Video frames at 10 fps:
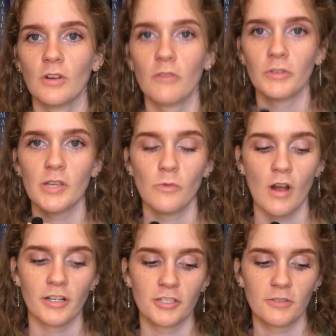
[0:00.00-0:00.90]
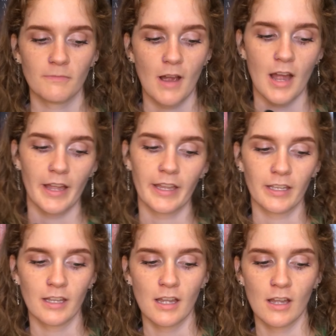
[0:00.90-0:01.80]
rewatch my
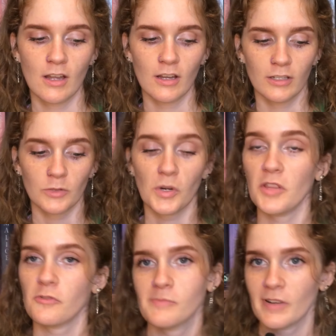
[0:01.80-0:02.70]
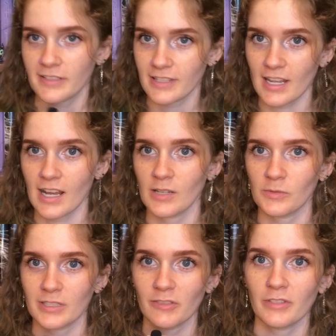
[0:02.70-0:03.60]
23 books that I
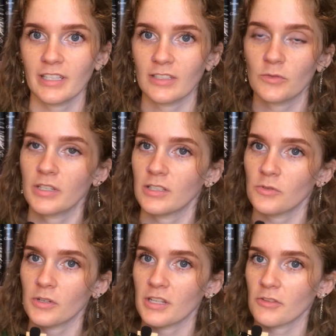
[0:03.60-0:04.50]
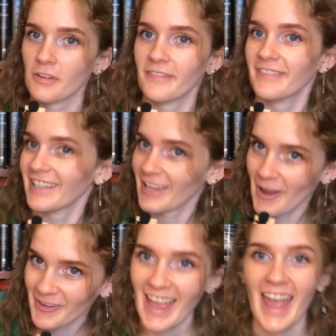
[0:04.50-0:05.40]
want to read in 2023
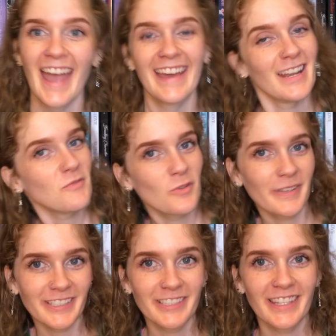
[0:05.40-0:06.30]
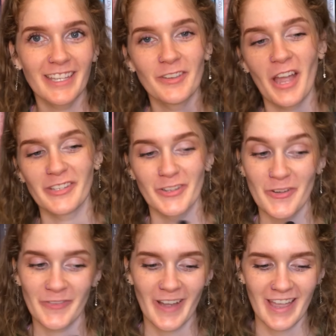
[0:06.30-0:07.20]
video, and I'm going to let you guys know
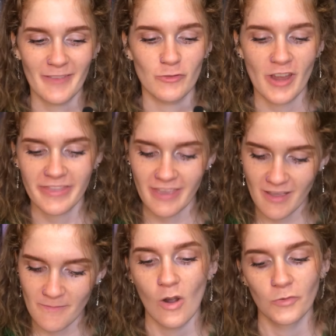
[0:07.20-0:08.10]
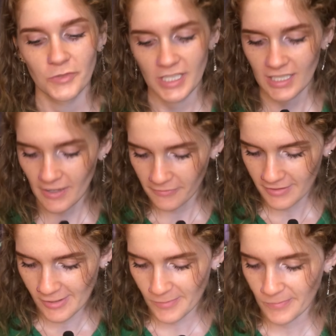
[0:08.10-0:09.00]
if I have read them, DNF
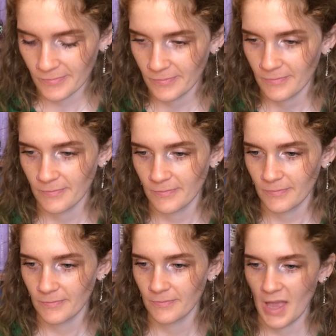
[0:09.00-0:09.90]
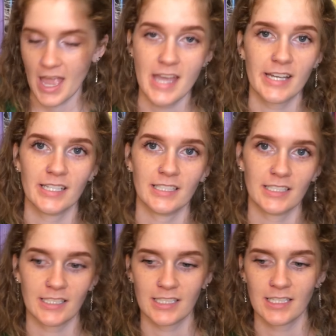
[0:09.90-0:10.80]
them,
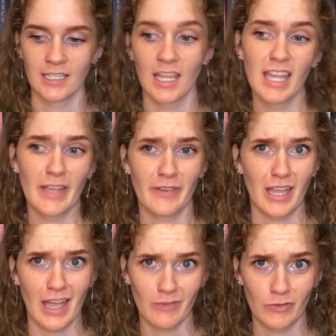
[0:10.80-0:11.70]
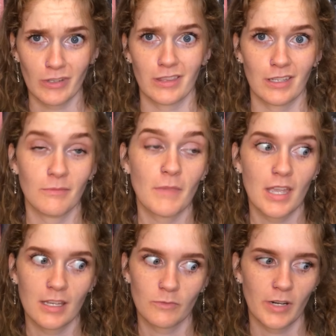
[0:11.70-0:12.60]
and if I haven't read them,
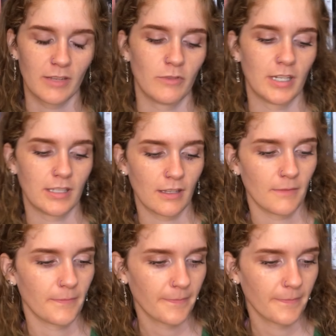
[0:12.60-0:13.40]
and what I rated them.